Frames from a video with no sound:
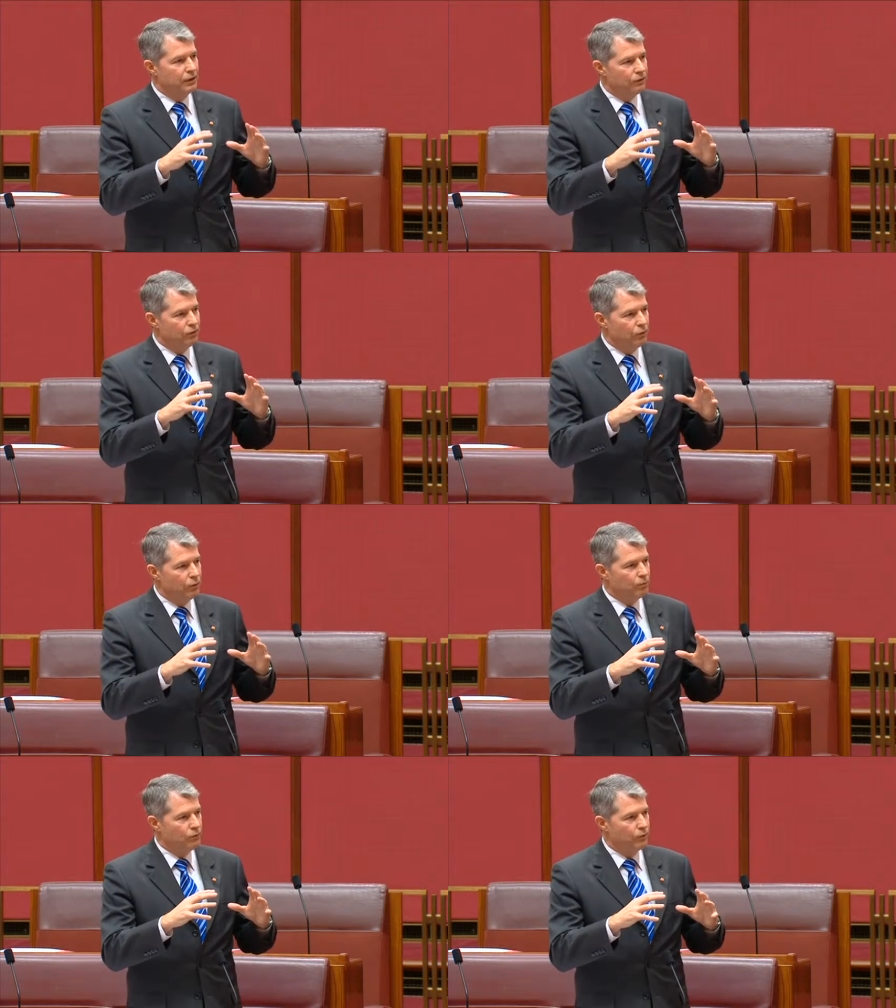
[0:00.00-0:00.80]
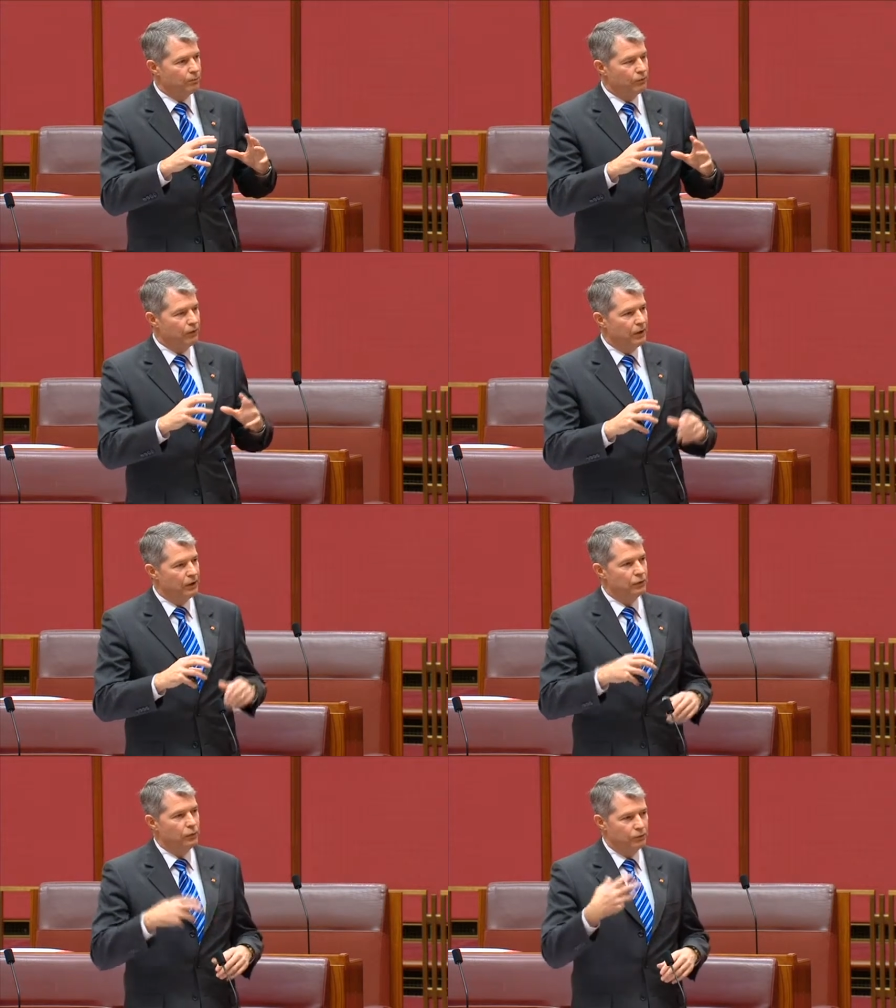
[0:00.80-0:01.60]
in terms of
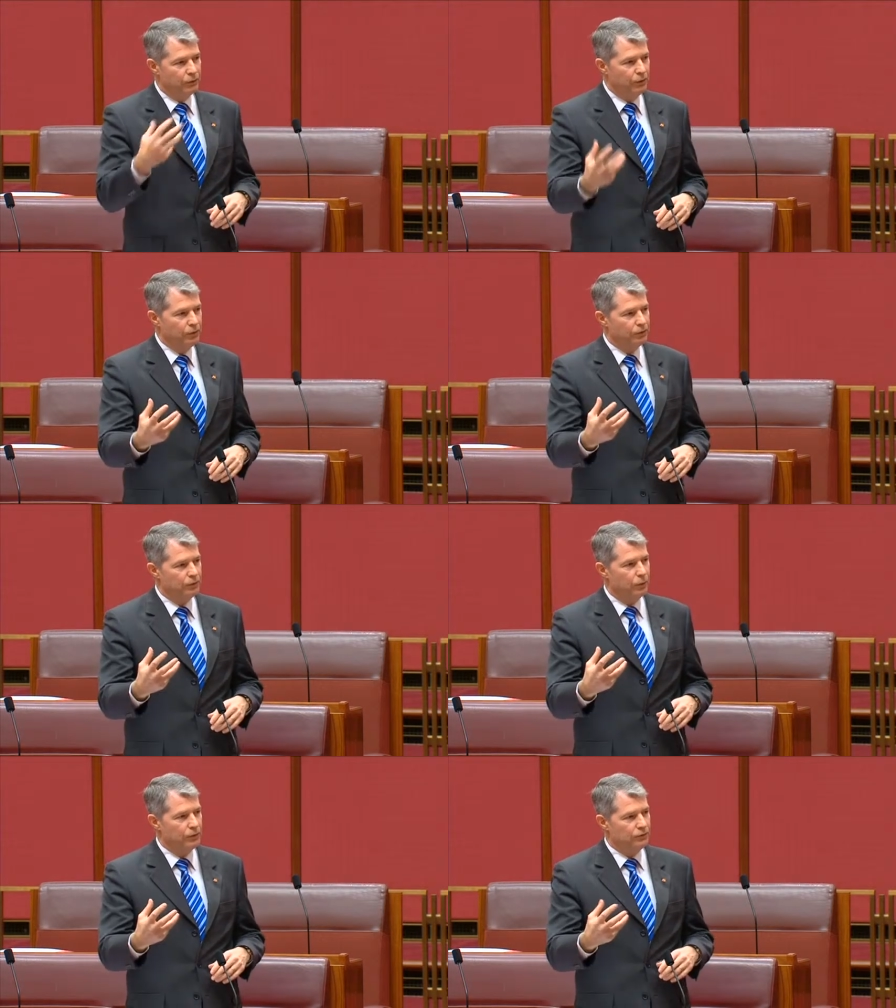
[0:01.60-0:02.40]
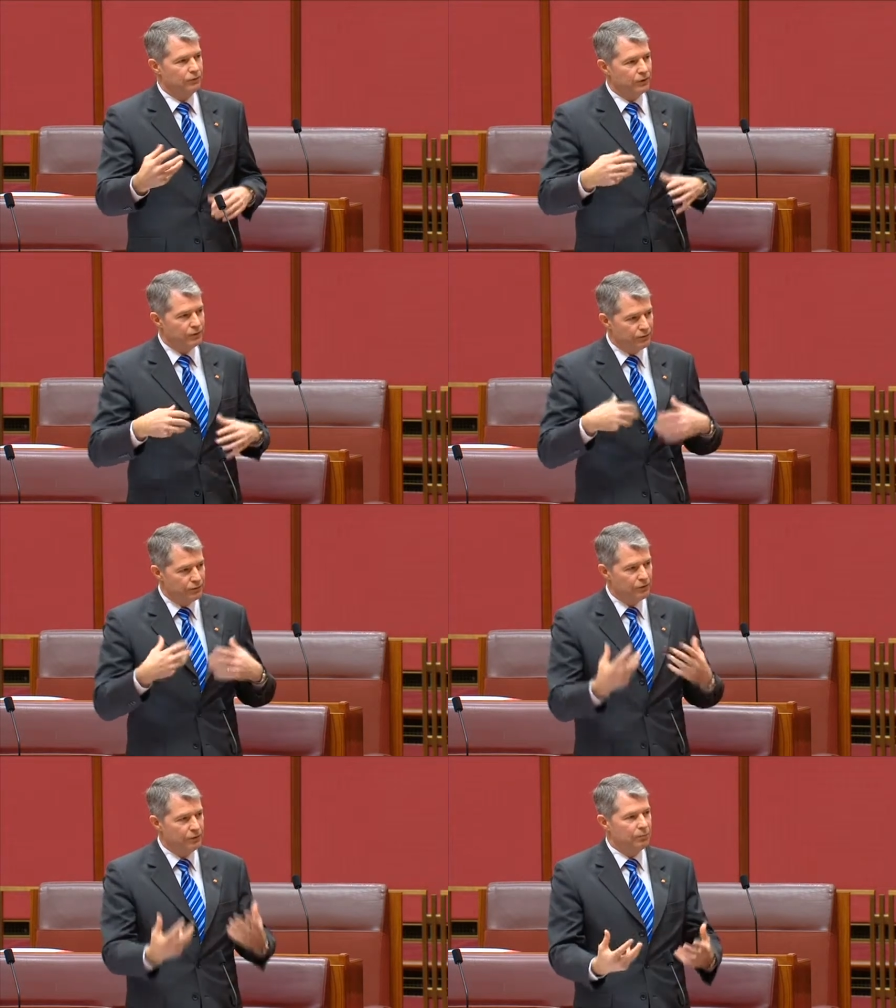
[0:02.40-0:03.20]
providing an alternate voice,
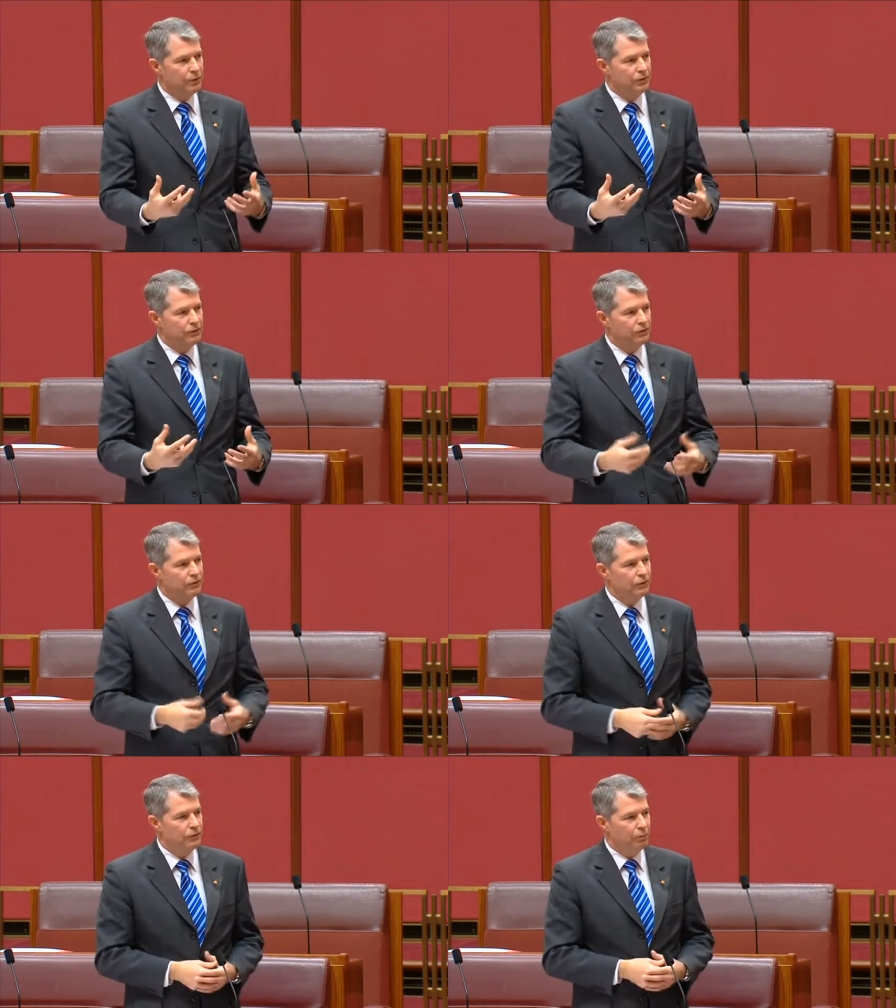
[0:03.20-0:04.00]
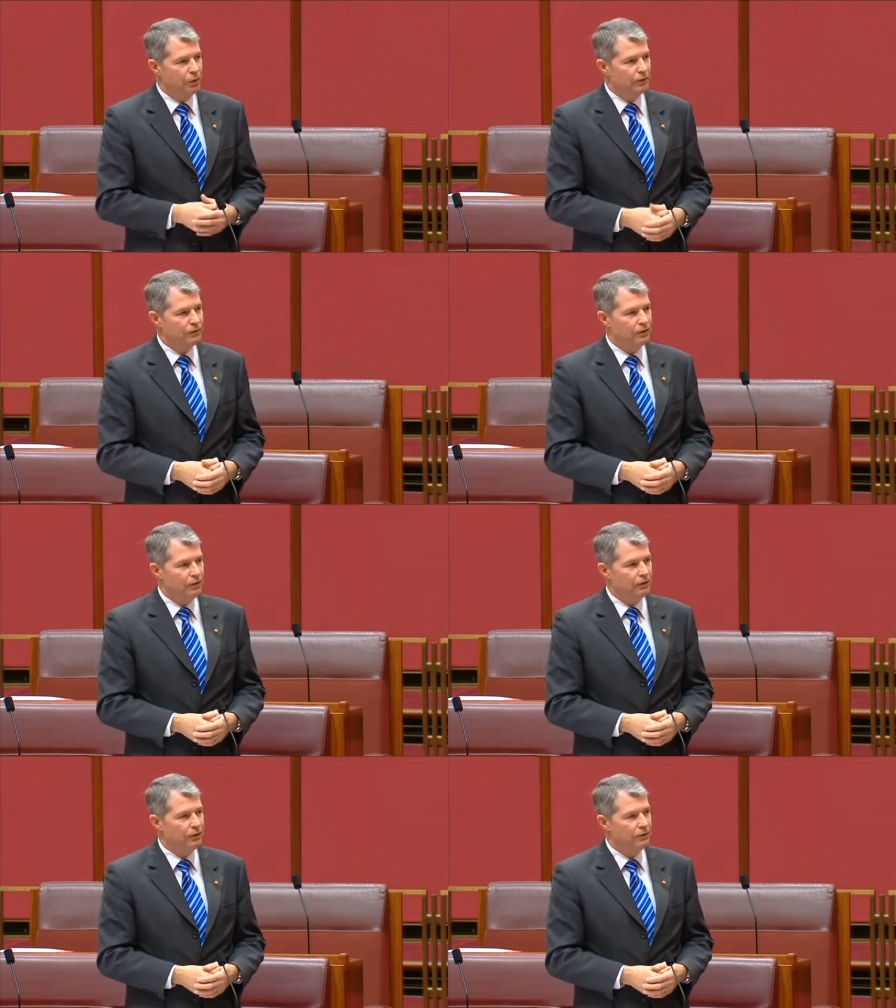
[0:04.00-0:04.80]
considered opinions on policy
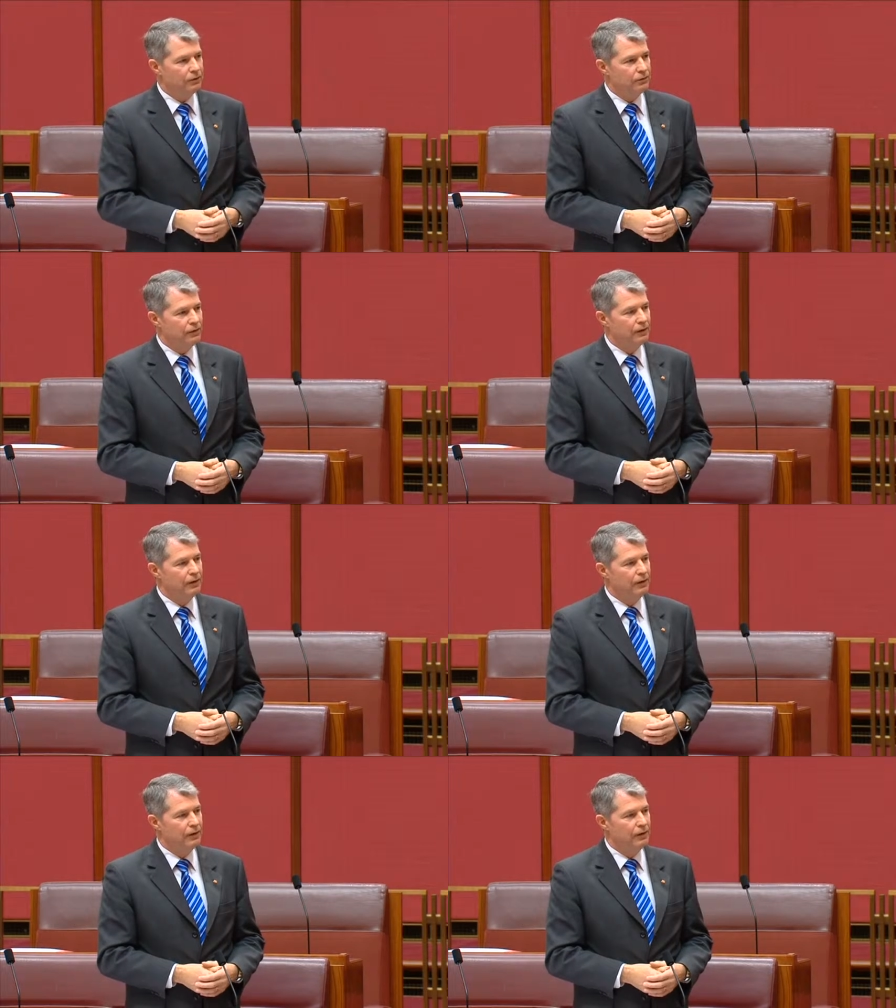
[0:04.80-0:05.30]
areas,